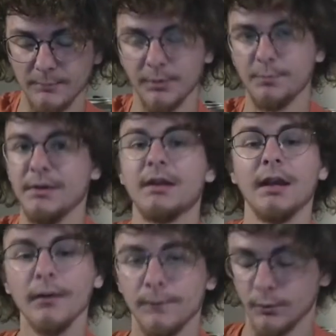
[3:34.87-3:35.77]
But be
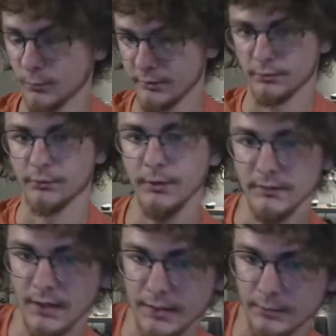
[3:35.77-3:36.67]
careful when you're doing
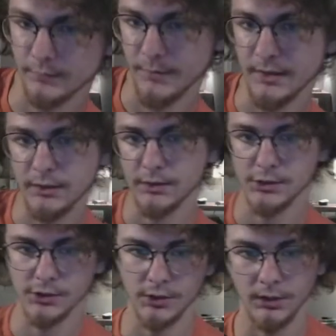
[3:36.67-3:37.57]
titles, making
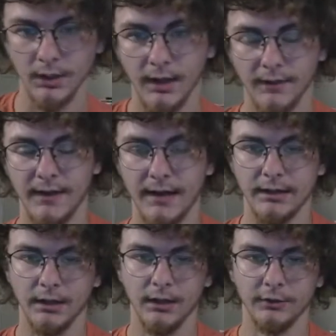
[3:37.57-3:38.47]
sure that
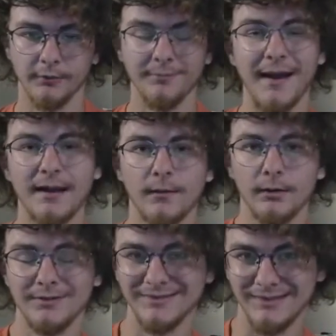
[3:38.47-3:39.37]
your
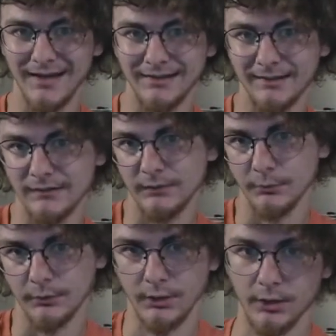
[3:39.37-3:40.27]
background is not a
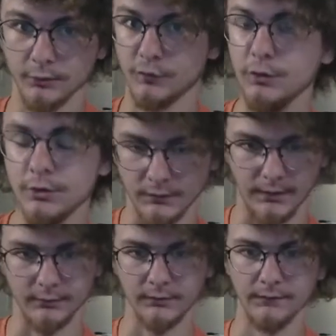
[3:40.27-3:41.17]
similar color to your
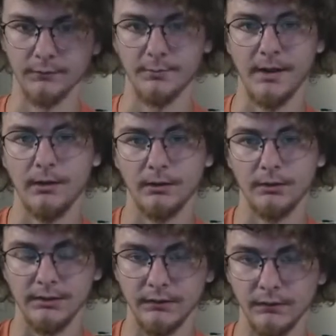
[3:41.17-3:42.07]
titles. If your background
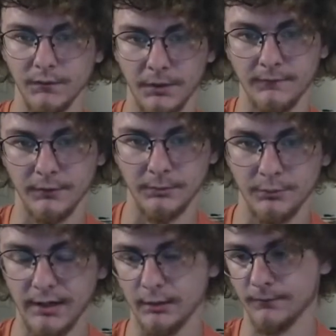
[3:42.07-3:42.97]
is very, very
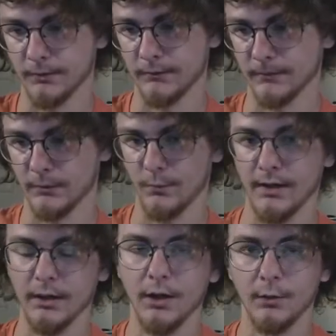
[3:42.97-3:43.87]
bright or very, very white,
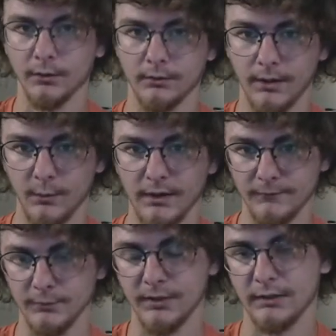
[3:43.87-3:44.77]
one great way of
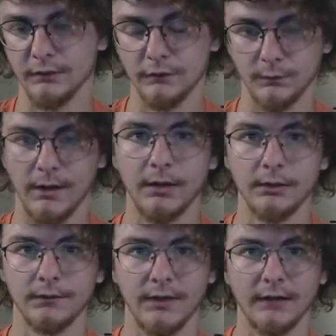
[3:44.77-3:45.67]
doing it is surrounding
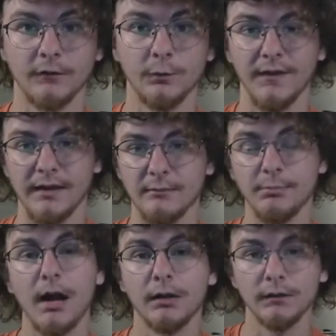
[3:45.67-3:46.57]
your text with a
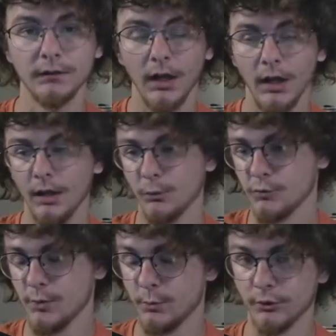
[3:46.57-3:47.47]
box, which
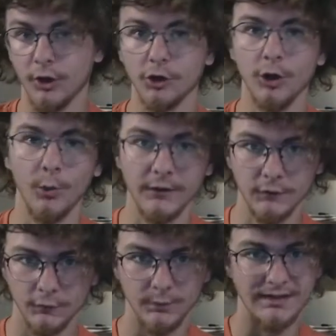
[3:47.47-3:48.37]
we will go
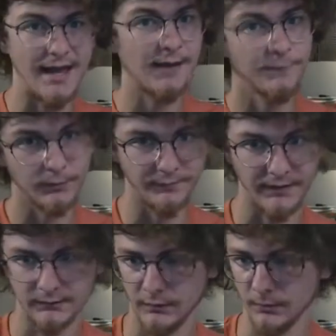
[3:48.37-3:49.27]
into in After
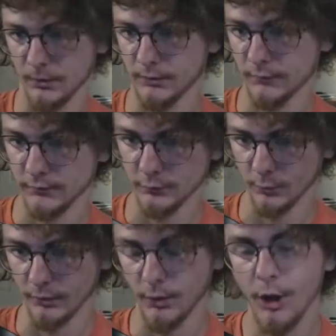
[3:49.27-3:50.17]
Effects later on in the
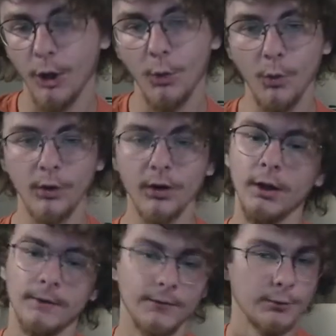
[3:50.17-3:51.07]
tutorial, or
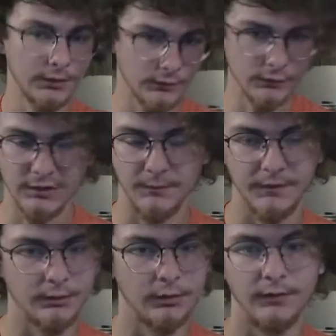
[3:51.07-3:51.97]
you can do something
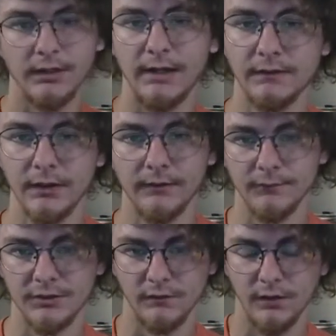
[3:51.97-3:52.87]
along the lines of
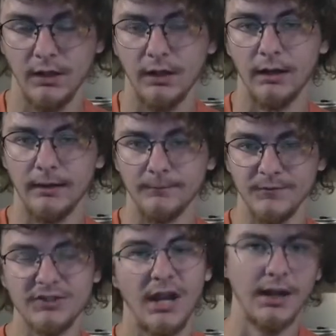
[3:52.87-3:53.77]
just
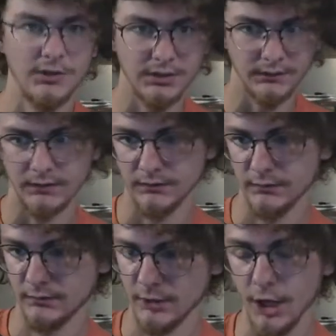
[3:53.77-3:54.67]
changing the
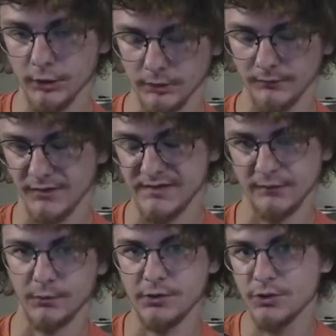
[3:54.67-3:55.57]
color of the text,
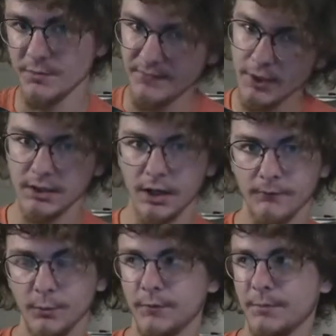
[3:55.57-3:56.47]
which you should be very
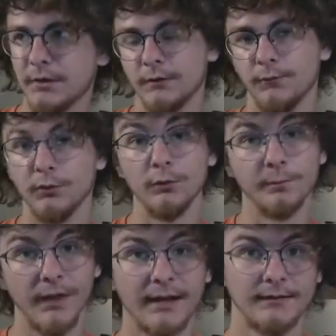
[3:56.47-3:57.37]
careful with, because if you use
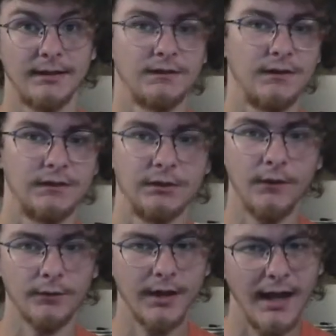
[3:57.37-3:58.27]
black text, that's
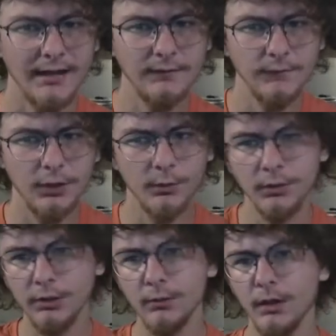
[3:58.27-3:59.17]
another kind of
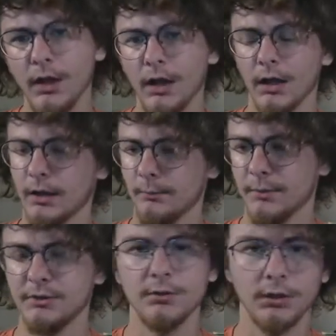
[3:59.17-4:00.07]
no-no,
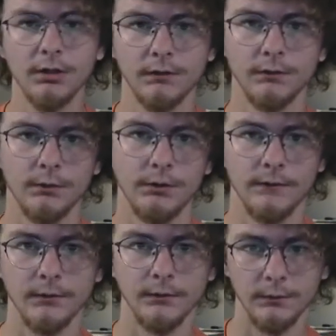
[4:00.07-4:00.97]
but you can also do it if
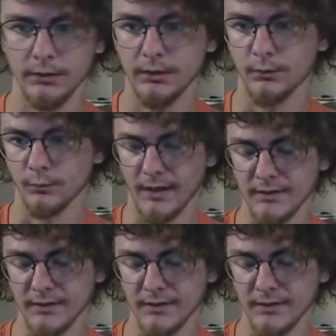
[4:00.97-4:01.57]
you do it right.